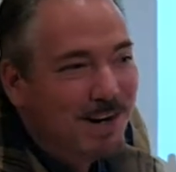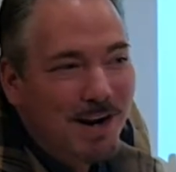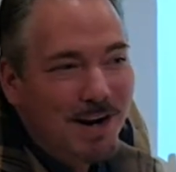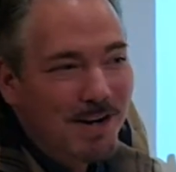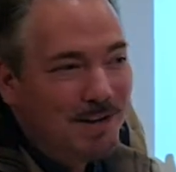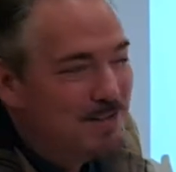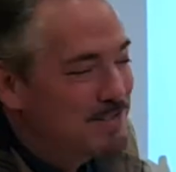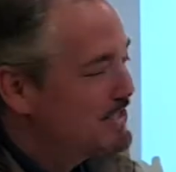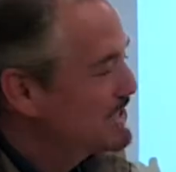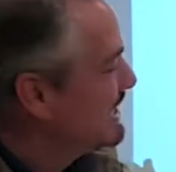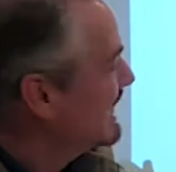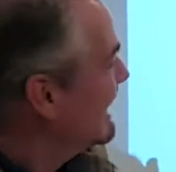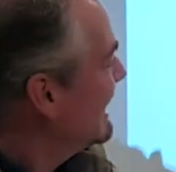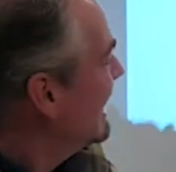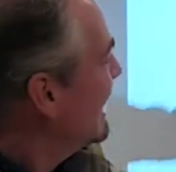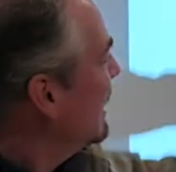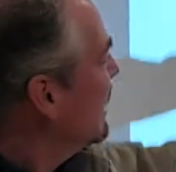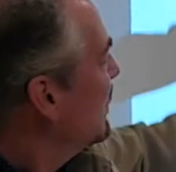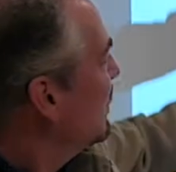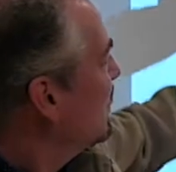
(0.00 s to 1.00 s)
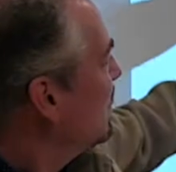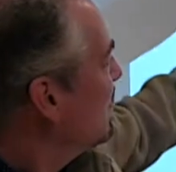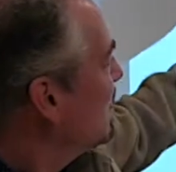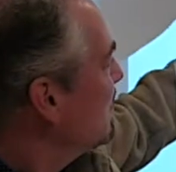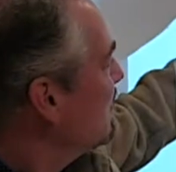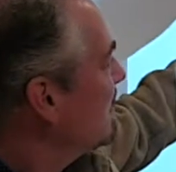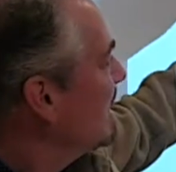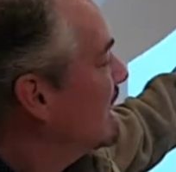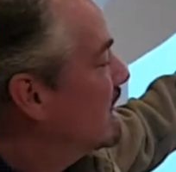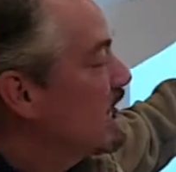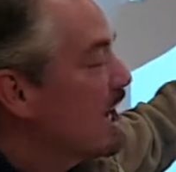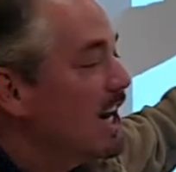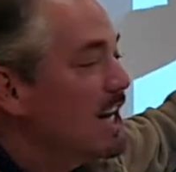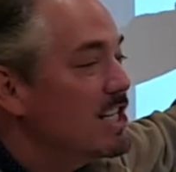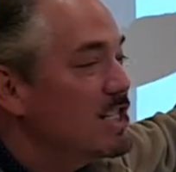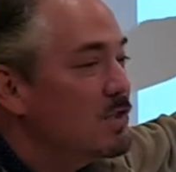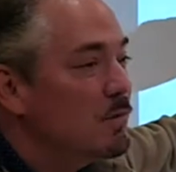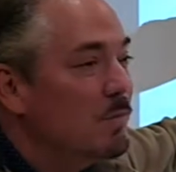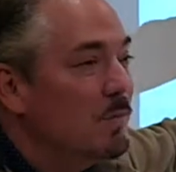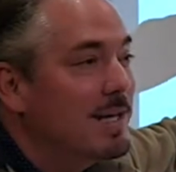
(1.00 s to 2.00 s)
Rose
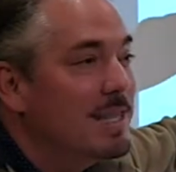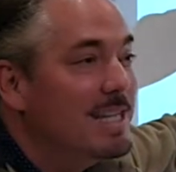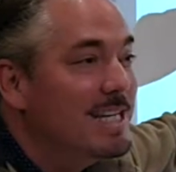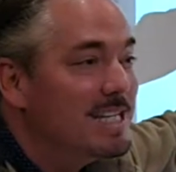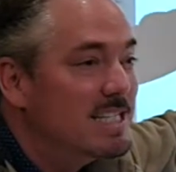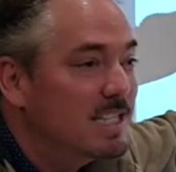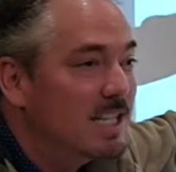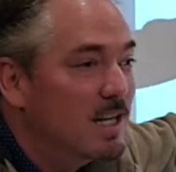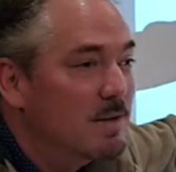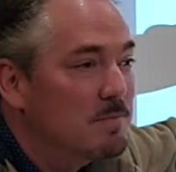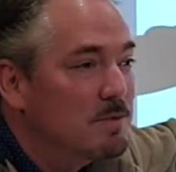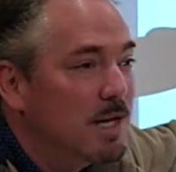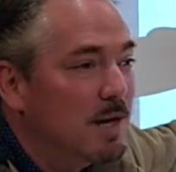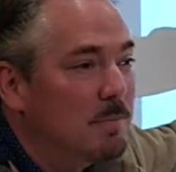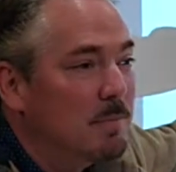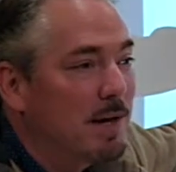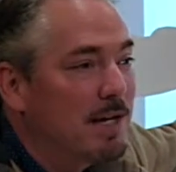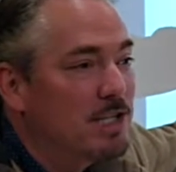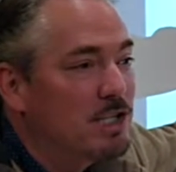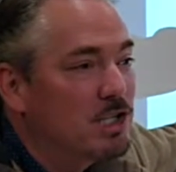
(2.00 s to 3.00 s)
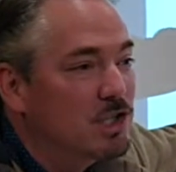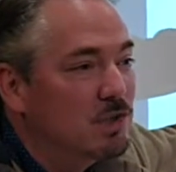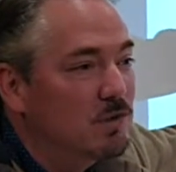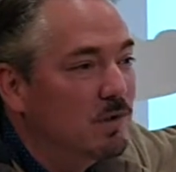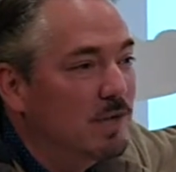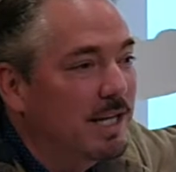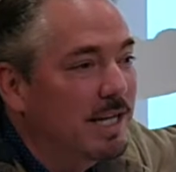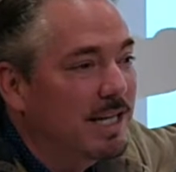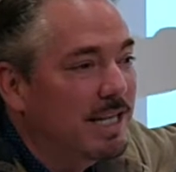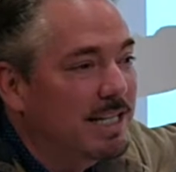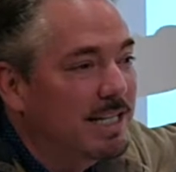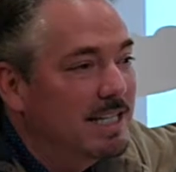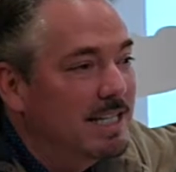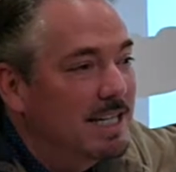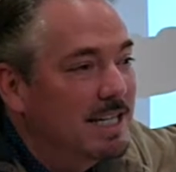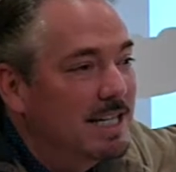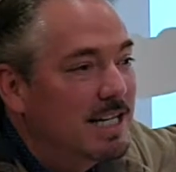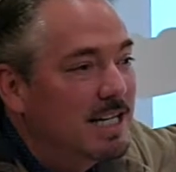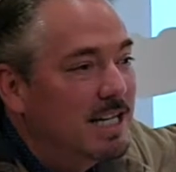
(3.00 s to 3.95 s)
because when this comes up on the screen,